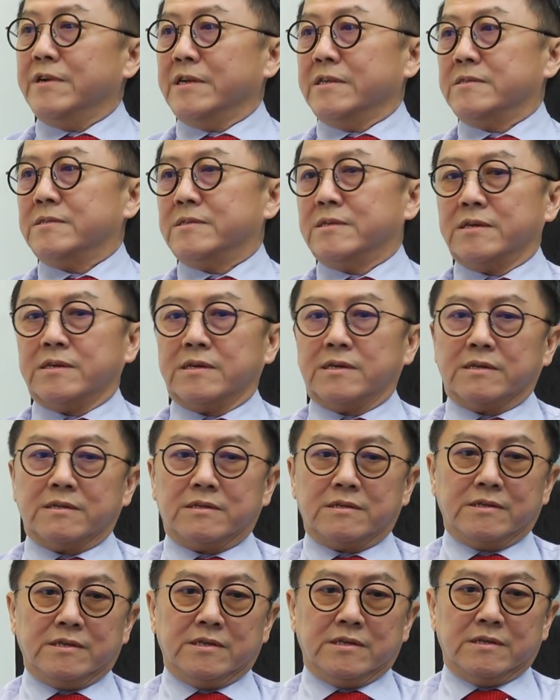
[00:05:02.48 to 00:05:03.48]
rates.
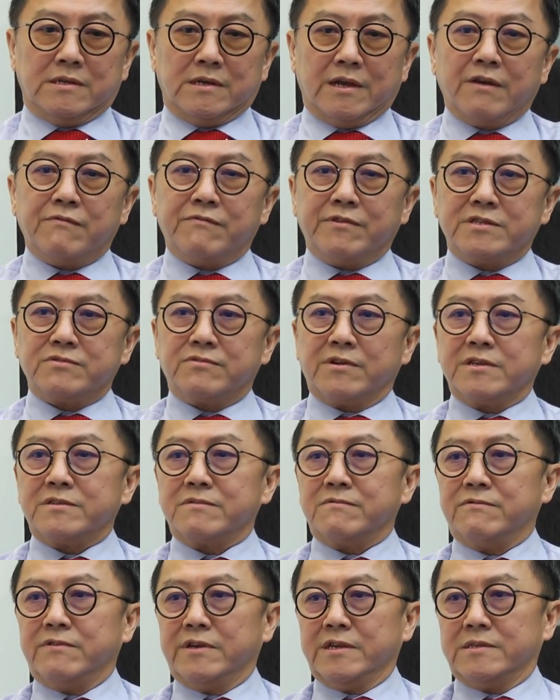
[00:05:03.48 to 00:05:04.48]
The average
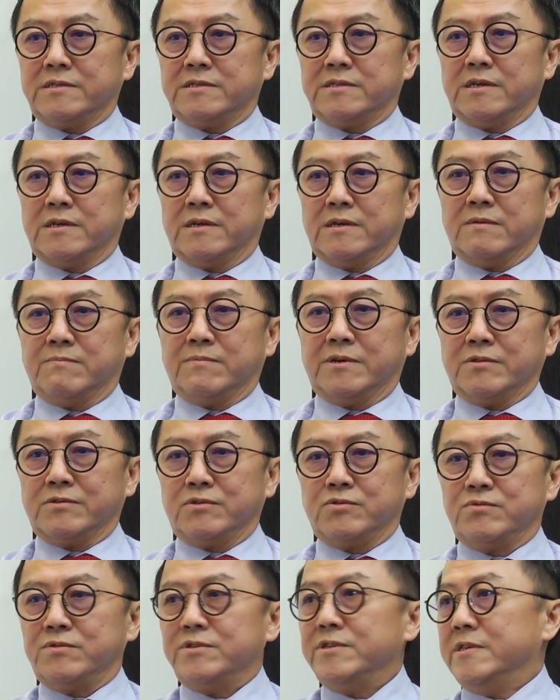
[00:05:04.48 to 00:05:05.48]
rental rates
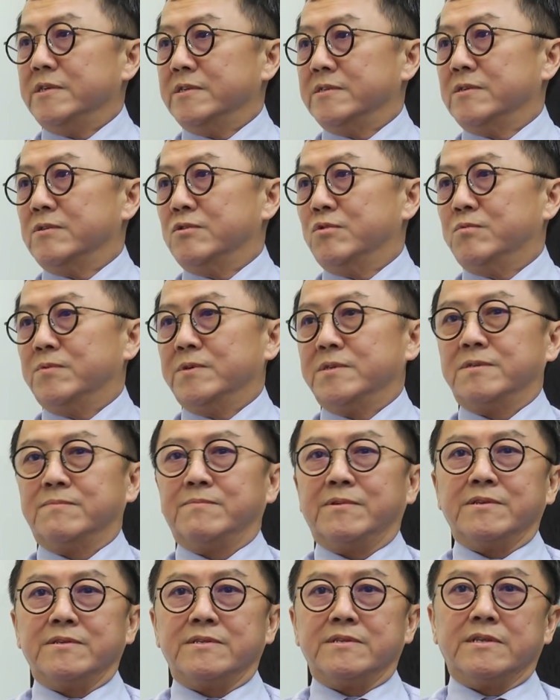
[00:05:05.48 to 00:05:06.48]
about 2-3 years ago was
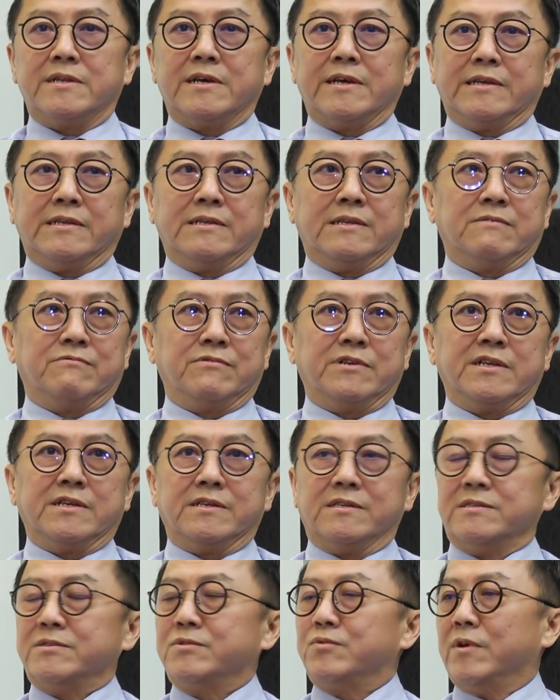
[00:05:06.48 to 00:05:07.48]
about 9
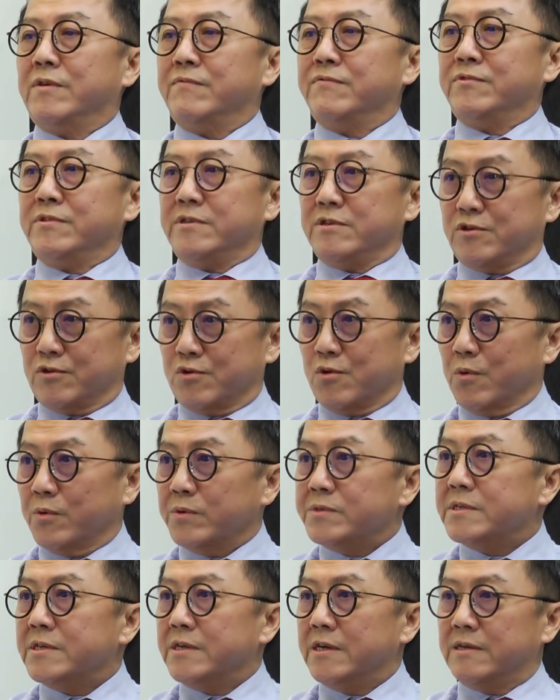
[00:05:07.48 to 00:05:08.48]
ringgit a square foot
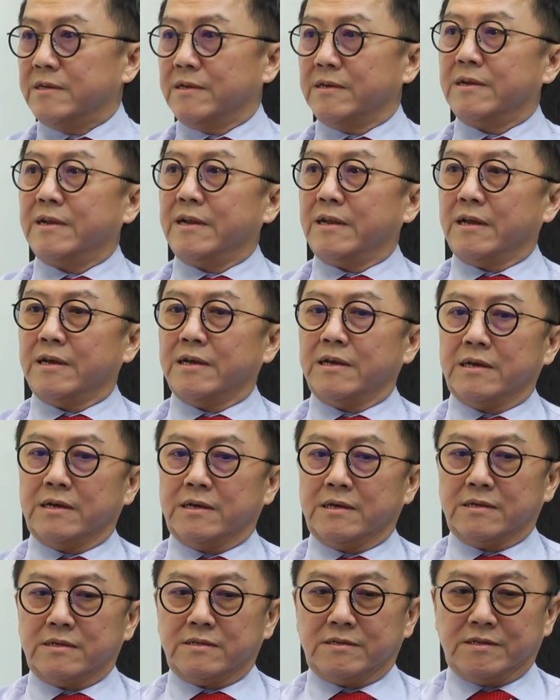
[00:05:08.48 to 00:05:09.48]
gross in
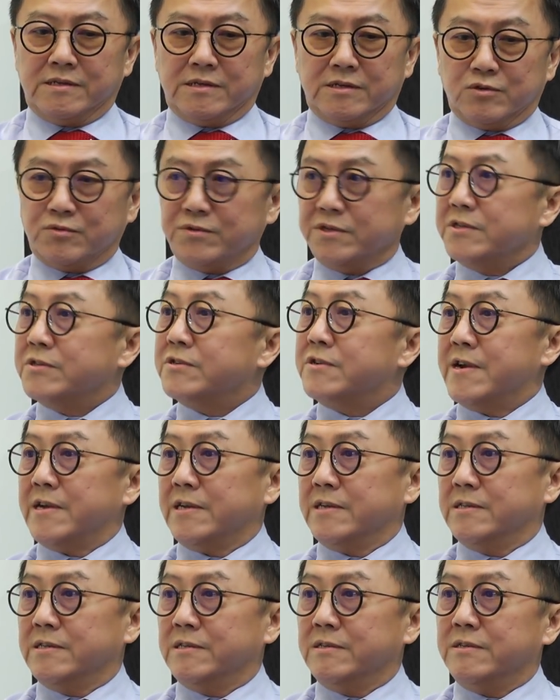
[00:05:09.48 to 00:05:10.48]
the Golden
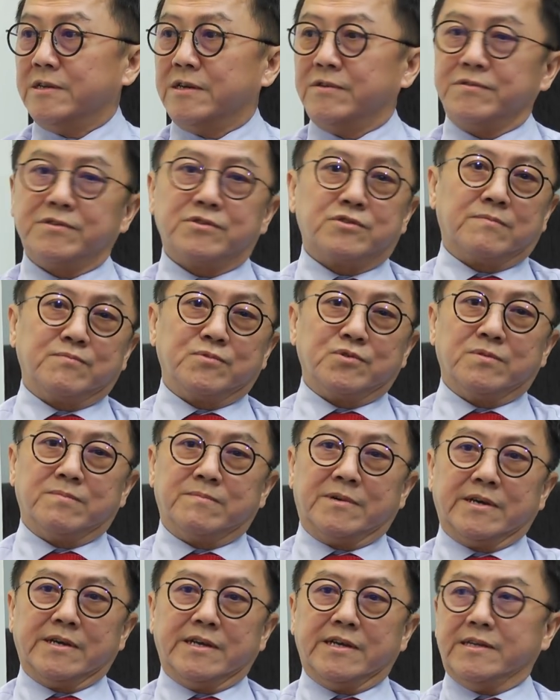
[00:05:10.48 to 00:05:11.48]
Triangle. Now it's dropped to
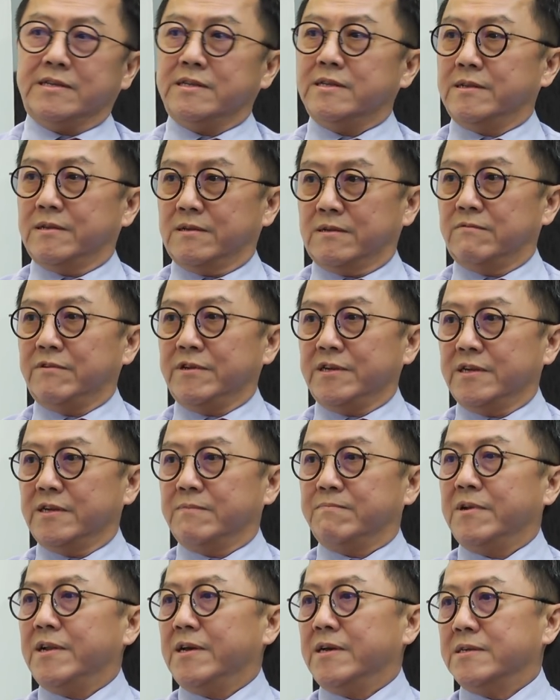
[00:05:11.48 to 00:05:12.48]
about 8
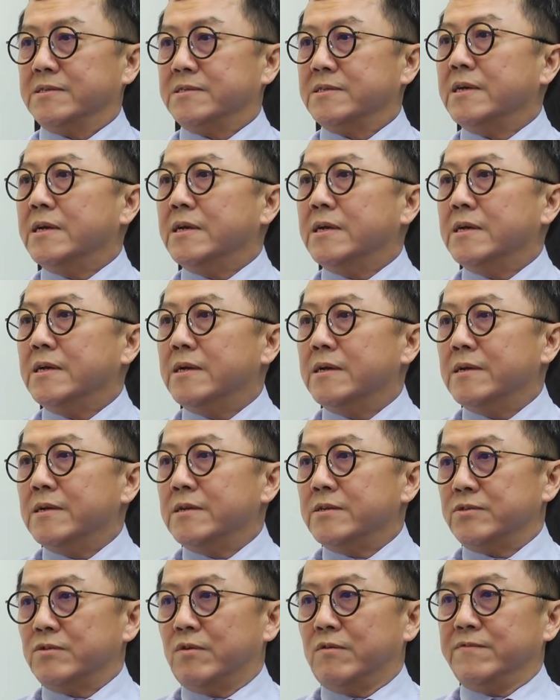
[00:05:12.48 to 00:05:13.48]
ringgit plus.
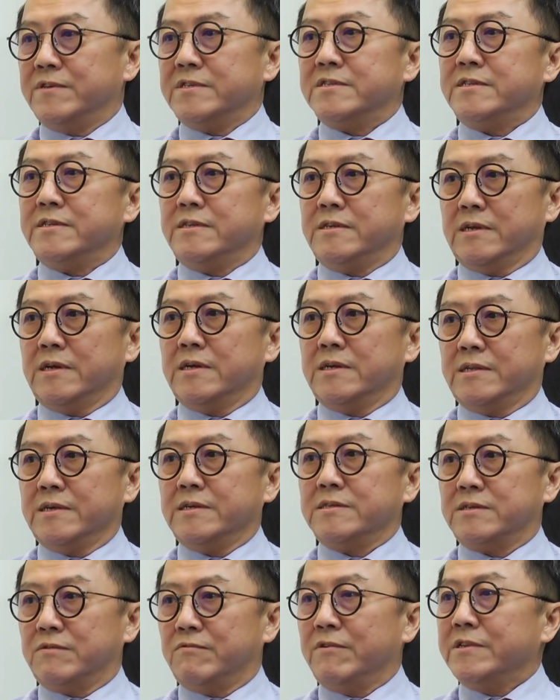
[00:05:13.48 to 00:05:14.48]
So obviously
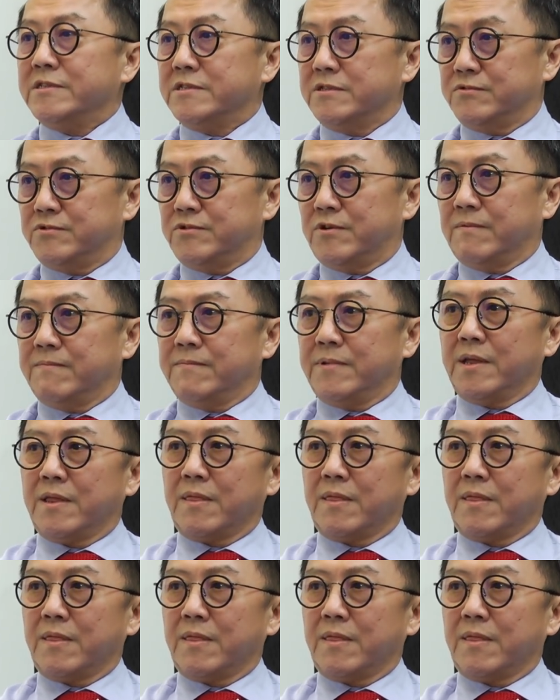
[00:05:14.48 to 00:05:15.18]
there's a rental drop.